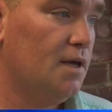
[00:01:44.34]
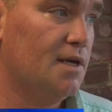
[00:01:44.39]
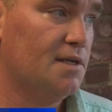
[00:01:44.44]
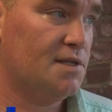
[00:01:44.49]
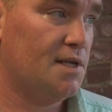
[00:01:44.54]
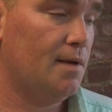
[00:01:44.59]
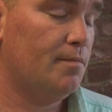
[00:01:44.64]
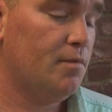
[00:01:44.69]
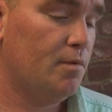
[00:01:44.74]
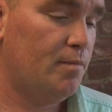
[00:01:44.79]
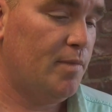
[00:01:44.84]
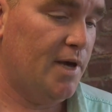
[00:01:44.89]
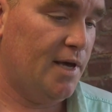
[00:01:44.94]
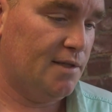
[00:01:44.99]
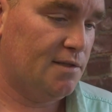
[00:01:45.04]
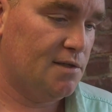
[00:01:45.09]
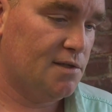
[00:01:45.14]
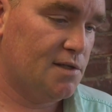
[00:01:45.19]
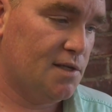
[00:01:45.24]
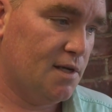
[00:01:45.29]
Yes, I've been
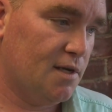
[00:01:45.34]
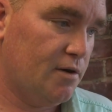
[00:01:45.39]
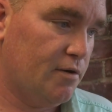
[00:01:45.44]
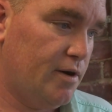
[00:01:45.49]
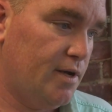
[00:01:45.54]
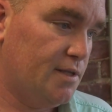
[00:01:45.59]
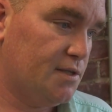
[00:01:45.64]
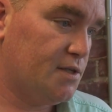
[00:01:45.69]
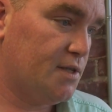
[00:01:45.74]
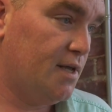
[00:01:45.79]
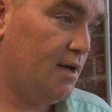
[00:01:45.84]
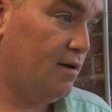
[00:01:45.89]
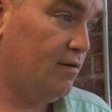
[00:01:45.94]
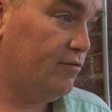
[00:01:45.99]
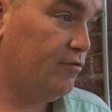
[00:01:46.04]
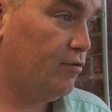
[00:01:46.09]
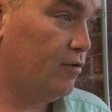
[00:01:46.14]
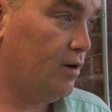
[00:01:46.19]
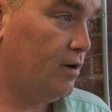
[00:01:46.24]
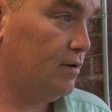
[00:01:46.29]
back to cigarettes
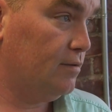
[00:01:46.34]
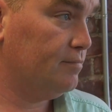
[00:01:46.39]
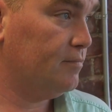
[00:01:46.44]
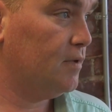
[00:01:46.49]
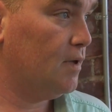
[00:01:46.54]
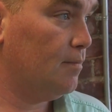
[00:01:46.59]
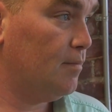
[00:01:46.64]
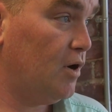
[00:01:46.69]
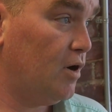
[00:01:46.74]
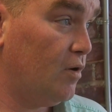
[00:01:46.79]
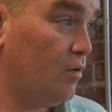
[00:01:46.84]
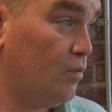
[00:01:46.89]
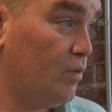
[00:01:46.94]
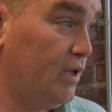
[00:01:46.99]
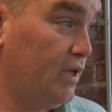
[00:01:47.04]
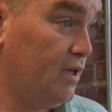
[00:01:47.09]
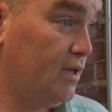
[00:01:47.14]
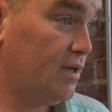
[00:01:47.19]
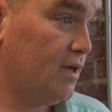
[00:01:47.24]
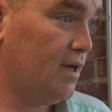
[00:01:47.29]
now for about a
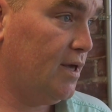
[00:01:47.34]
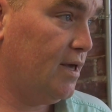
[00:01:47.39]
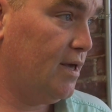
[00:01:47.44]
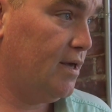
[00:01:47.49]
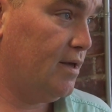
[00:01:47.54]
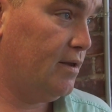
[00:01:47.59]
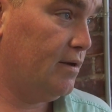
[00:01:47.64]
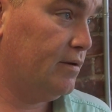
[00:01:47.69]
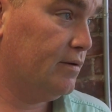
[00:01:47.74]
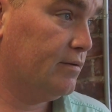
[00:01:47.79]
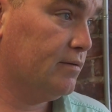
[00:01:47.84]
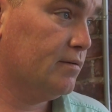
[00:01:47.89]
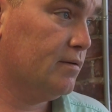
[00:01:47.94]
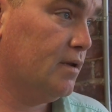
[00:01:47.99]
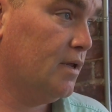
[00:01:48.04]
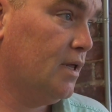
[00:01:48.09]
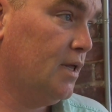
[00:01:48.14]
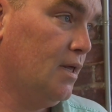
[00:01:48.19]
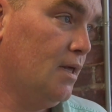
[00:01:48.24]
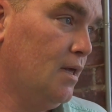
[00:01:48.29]
week and
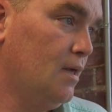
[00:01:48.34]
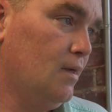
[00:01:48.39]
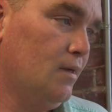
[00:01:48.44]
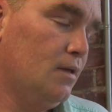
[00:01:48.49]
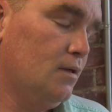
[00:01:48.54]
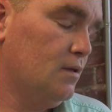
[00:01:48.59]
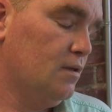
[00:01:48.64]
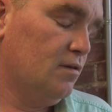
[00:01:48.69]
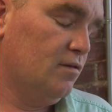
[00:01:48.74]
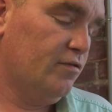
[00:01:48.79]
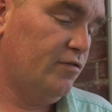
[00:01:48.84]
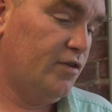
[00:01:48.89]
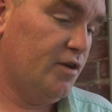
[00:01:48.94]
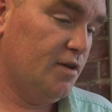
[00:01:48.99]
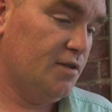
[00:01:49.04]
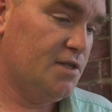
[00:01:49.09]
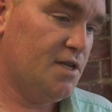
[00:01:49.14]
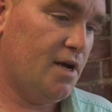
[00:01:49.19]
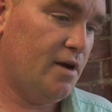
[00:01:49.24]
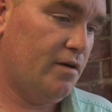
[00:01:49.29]

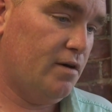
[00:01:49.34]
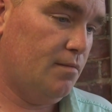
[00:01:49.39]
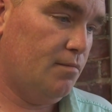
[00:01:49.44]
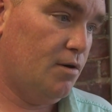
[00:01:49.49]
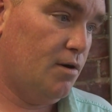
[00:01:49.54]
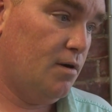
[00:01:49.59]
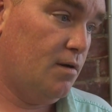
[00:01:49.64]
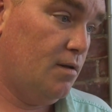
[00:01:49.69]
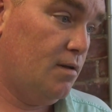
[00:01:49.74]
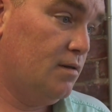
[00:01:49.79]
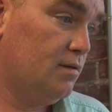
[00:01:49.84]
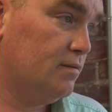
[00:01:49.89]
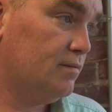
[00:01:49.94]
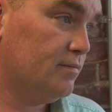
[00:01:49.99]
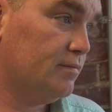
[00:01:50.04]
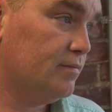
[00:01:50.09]
feel terrible.